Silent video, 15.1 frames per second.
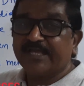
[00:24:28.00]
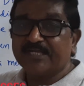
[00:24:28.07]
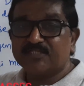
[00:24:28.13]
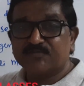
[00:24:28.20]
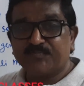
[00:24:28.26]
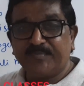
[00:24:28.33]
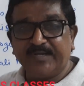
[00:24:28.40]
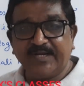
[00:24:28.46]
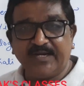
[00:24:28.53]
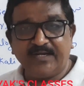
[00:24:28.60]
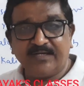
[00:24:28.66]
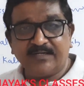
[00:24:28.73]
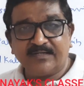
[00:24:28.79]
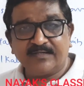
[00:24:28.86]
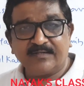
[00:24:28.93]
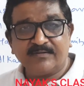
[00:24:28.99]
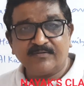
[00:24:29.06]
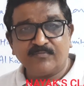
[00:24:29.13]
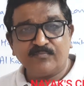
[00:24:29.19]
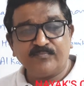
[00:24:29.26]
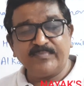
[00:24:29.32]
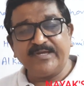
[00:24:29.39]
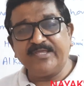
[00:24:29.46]
explained
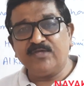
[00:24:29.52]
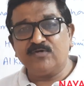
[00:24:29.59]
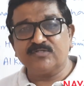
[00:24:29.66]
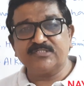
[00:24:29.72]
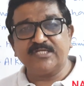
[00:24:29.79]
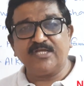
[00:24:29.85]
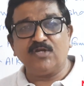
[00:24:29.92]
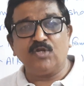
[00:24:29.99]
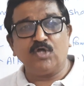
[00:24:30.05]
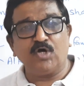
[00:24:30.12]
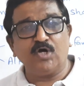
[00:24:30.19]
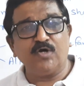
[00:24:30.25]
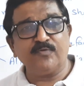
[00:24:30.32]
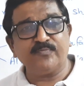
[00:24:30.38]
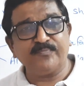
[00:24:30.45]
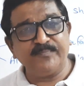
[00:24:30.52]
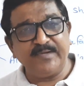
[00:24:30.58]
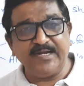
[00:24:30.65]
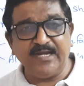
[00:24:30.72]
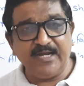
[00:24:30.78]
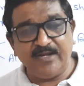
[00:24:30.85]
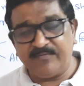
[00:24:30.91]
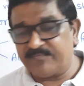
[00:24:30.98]
by using law of
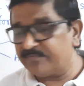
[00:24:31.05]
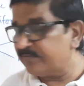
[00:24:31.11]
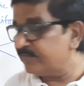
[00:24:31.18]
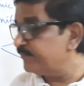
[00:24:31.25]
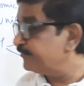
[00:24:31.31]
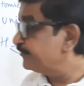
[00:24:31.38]
Mendeleev.